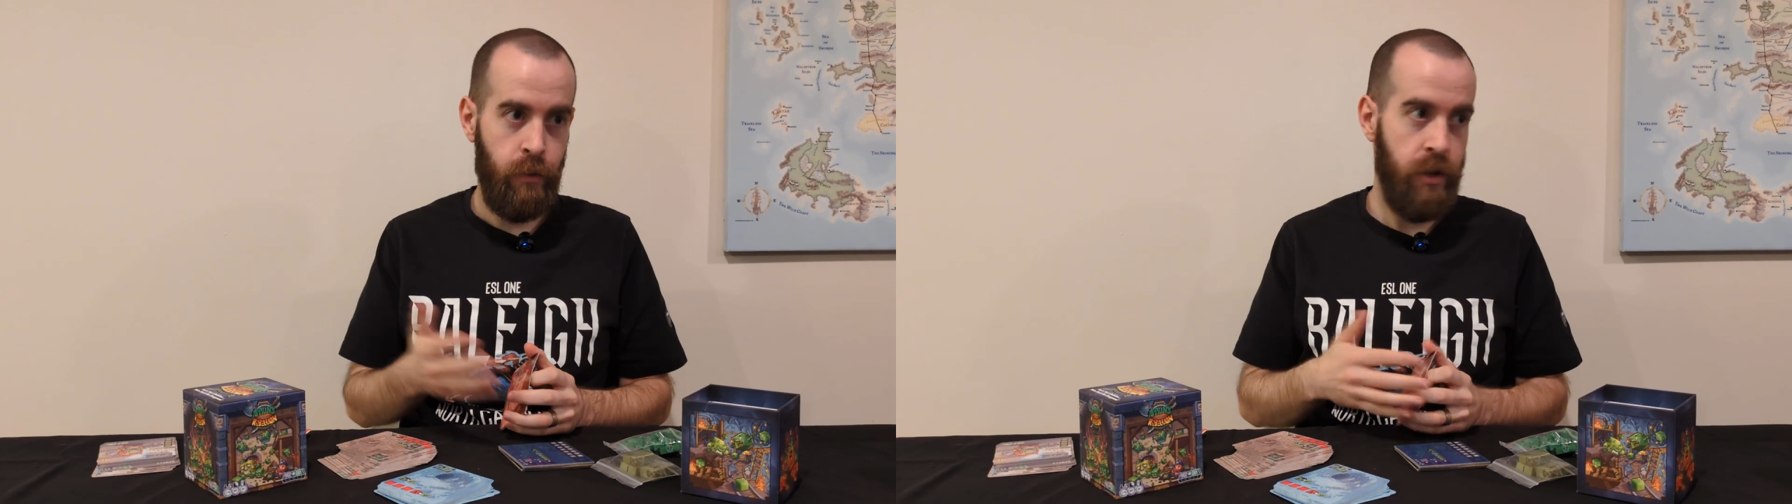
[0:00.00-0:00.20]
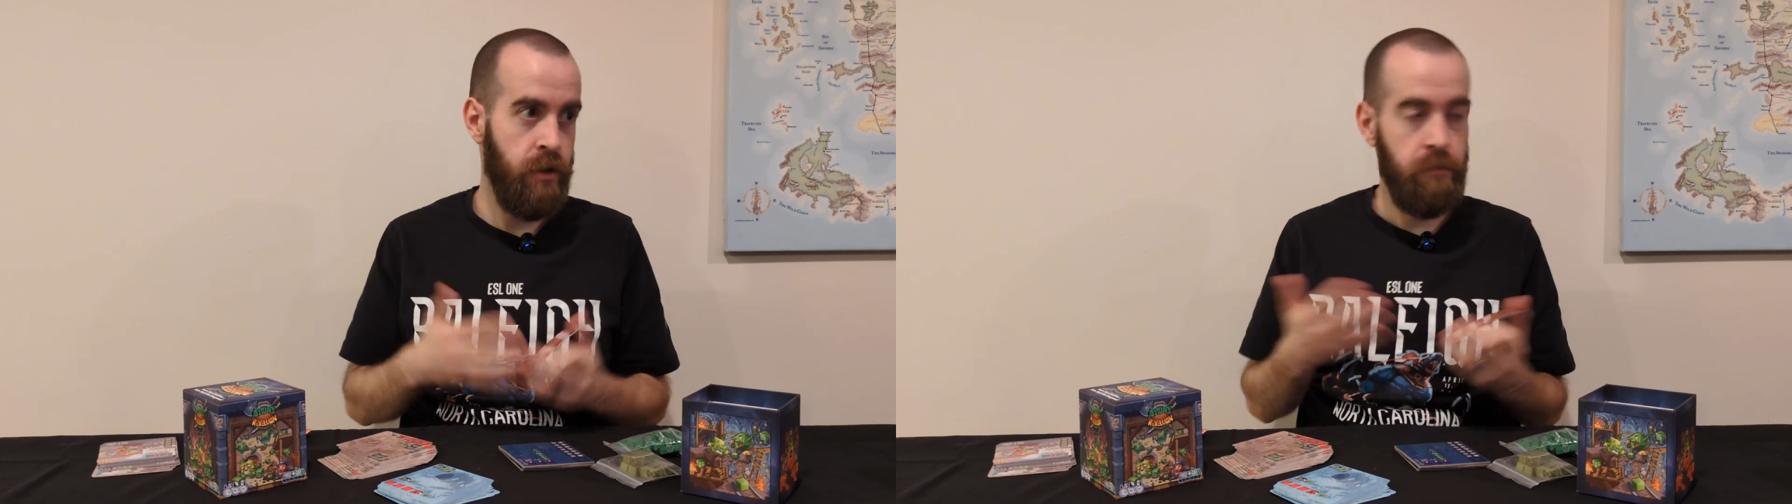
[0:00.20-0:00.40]

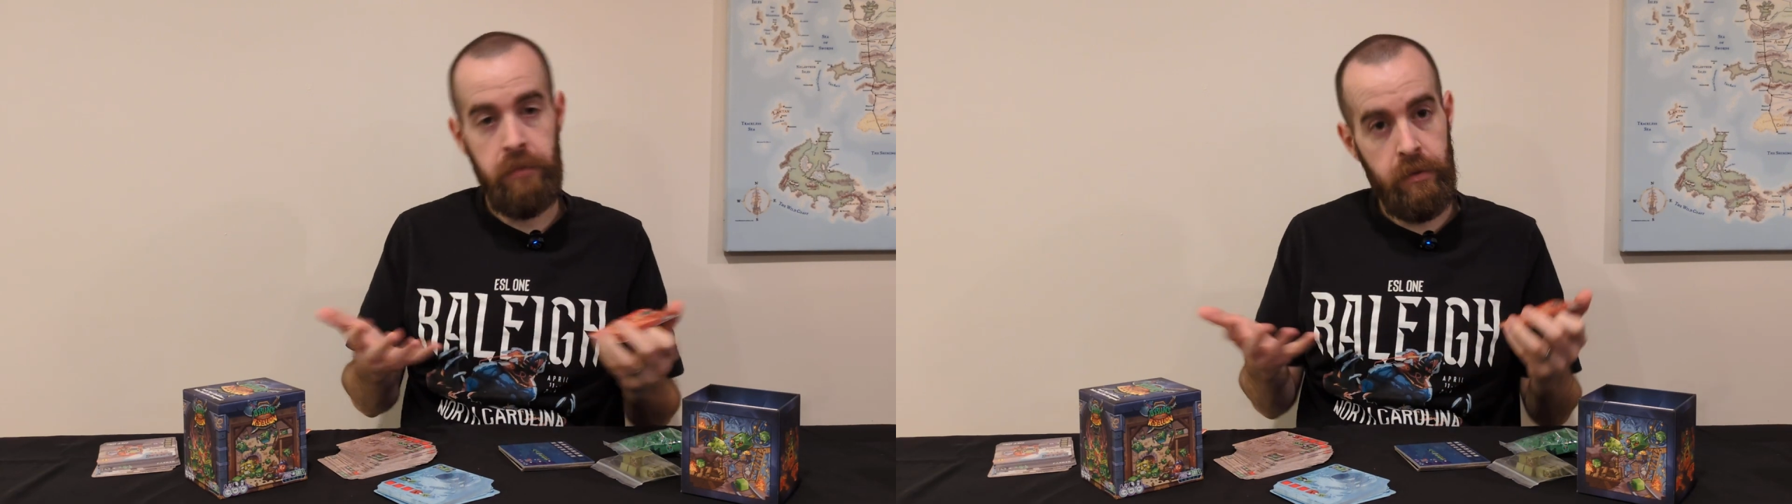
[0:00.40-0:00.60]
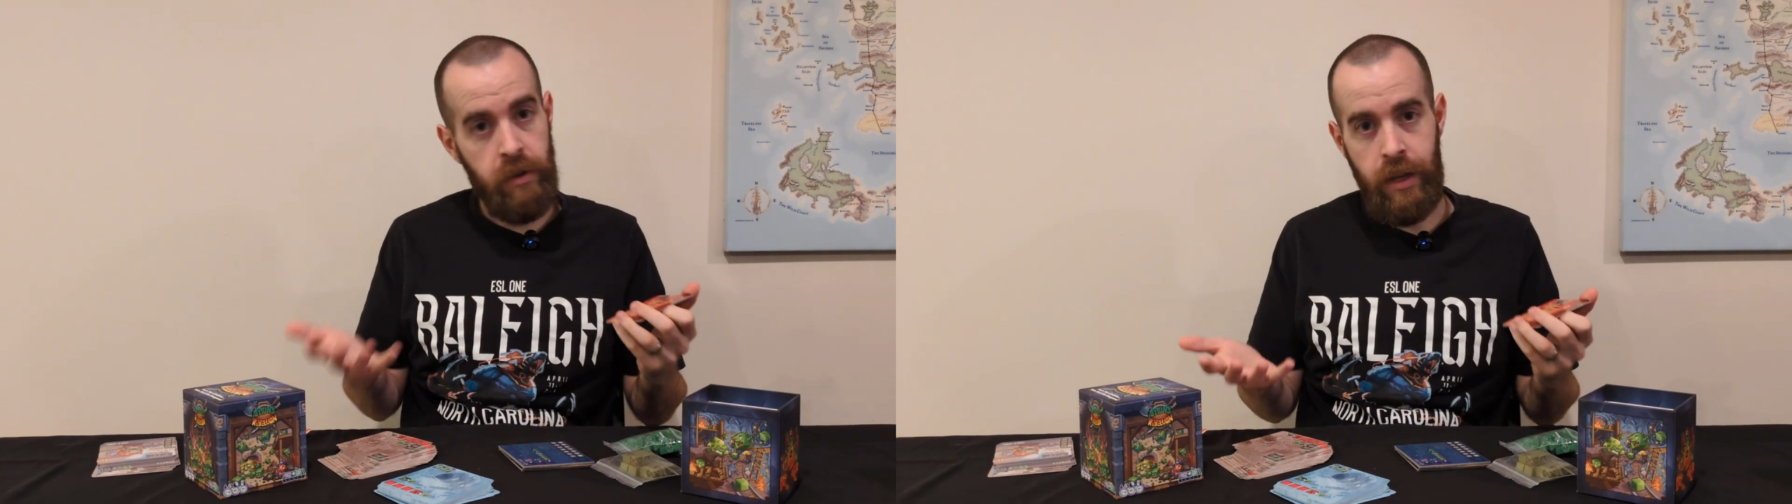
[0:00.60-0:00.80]
which
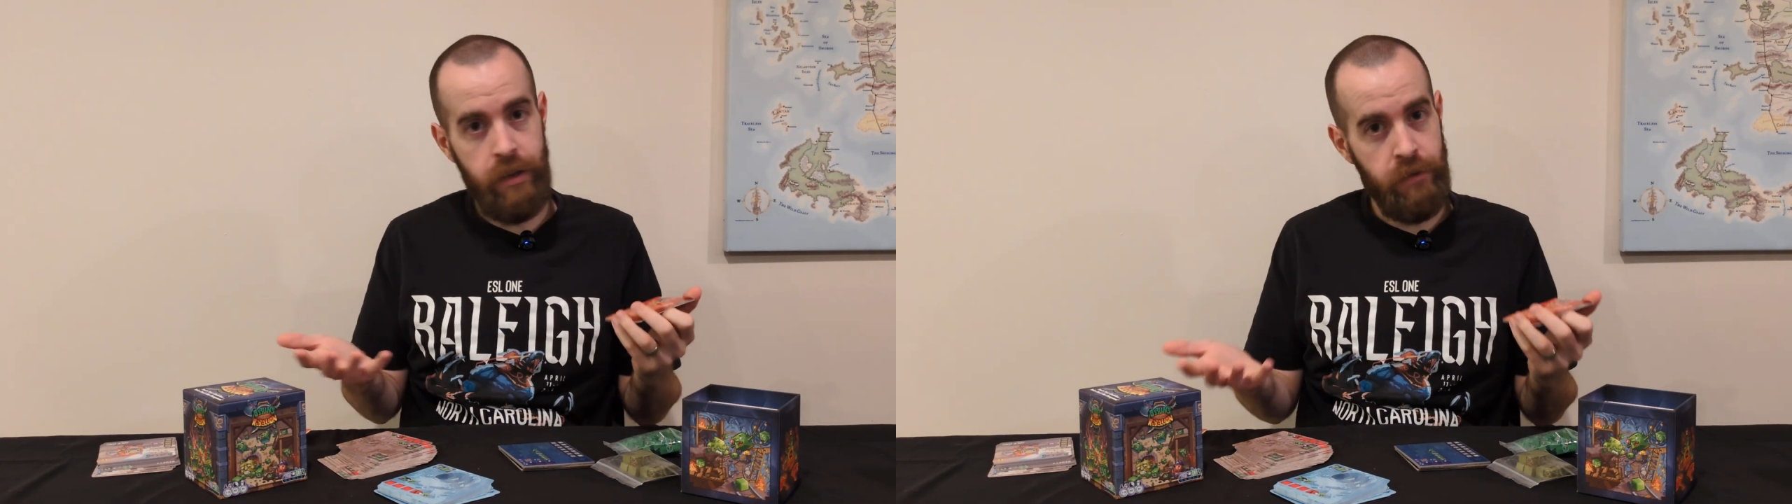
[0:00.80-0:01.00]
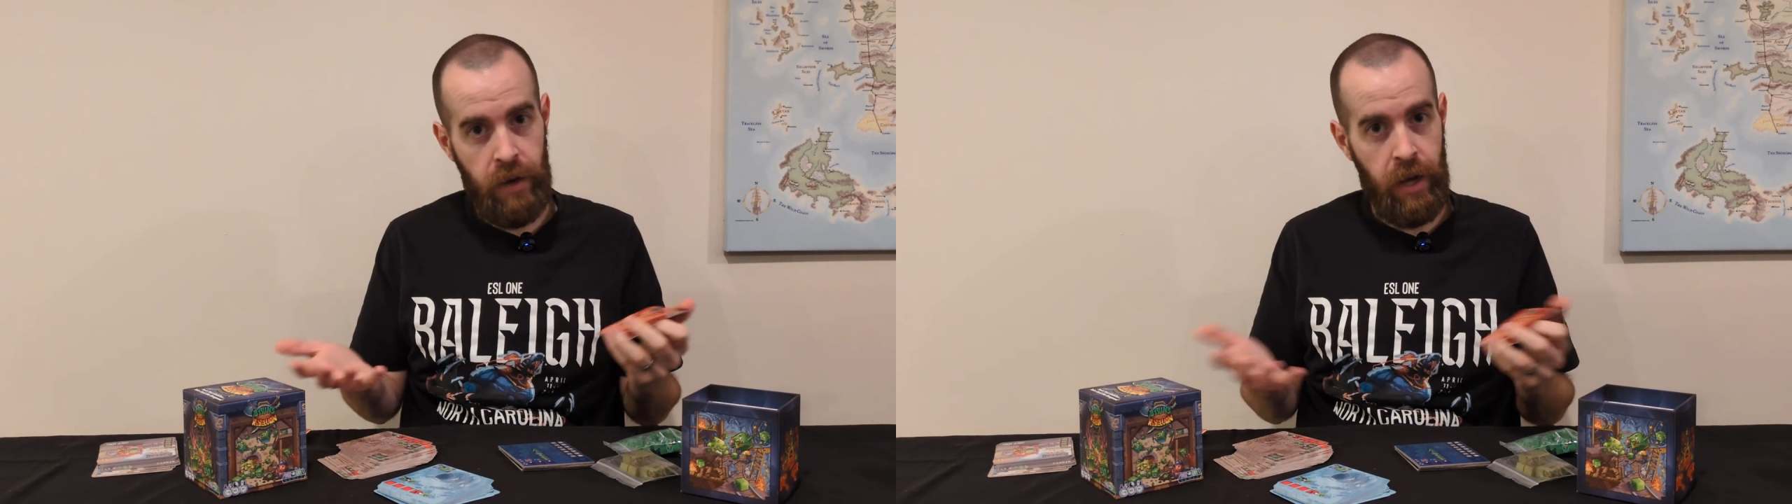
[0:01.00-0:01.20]

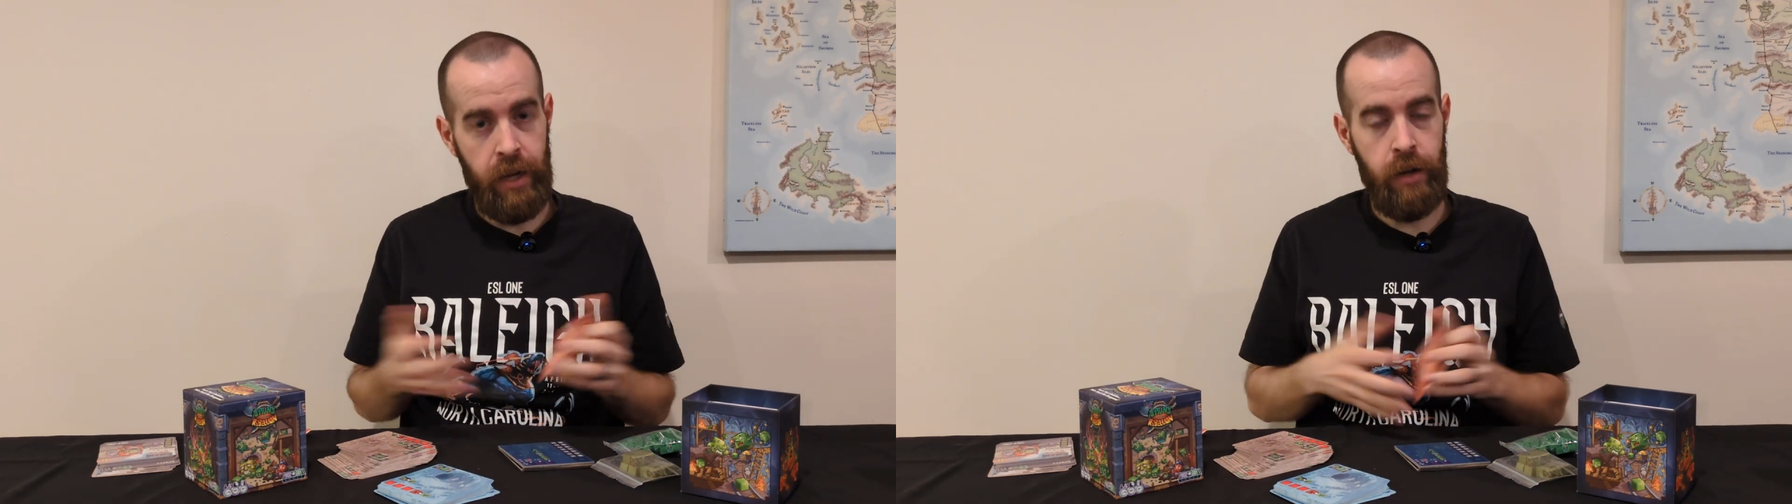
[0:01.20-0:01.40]
is fine.